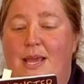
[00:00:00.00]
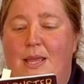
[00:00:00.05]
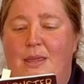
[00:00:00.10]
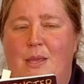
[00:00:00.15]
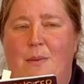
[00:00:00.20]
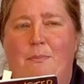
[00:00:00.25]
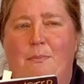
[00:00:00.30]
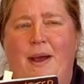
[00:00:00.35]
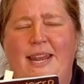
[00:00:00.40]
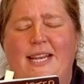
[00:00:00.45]

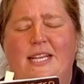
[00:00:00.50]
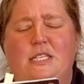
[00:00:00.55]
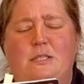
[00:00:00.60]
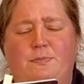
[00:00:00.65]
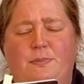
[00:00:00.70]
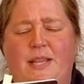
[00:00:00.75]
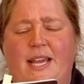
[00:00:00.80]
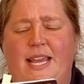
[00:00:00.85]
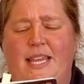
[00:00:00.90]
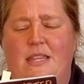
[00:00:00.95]
that might
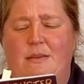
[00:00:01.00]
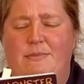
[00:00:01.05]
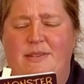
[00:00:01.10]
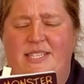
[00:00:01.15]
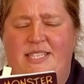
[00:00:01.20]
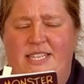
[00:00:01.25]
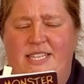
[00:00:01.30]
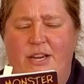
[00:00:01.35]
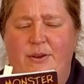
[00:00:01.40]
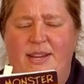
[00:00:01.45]
explain the
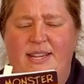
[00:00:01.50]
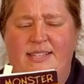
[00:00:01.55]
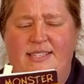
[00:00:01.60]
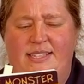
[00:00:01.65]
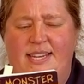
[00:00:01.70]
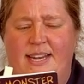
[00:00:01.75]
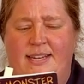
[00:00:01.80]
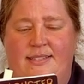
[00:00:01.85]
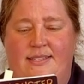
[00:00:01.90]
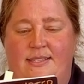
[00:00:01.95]
mysterious
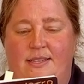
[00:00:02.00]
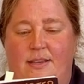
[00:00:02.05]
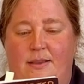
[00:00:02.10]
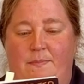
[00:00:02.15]
dents